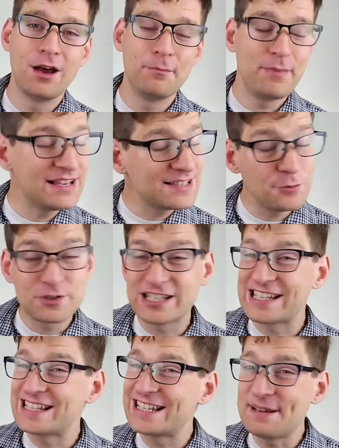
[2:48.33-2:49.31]
basically was a
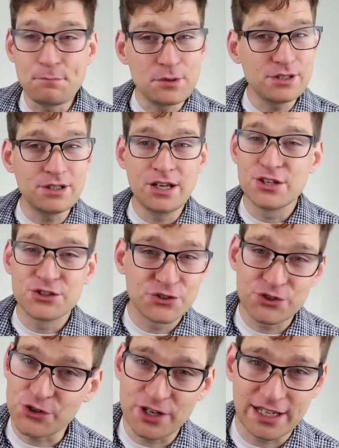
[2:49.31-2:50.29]
simple
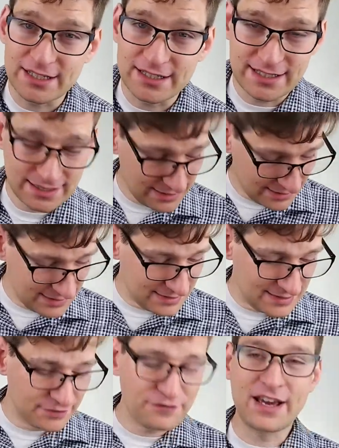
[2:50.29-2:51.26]
circuit
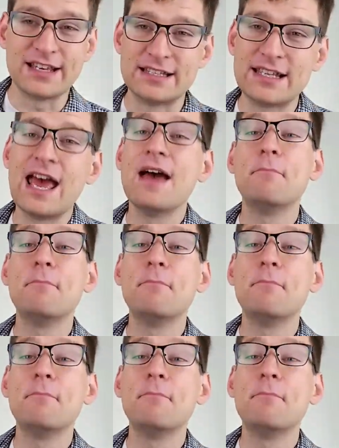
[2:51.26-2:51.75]
device,